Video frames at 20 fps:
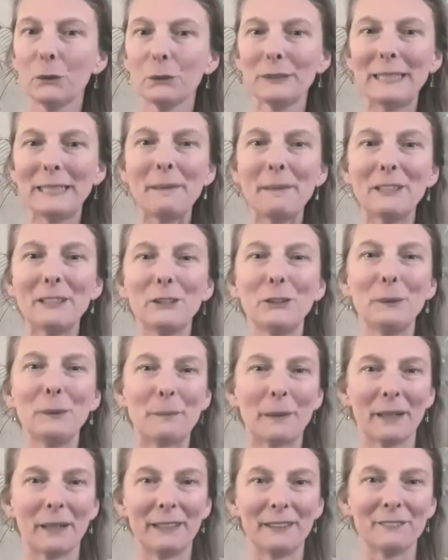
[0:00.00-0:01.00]
your
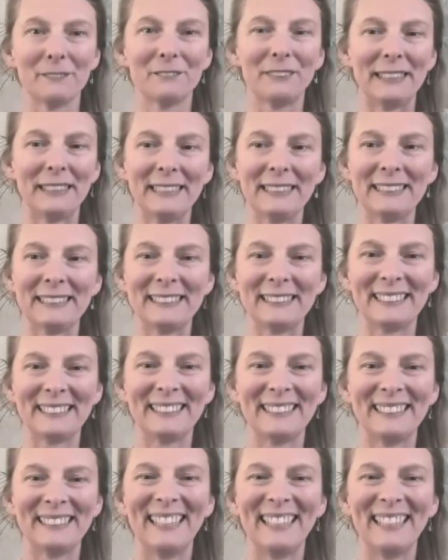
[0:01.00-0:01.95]
semi-supine feet,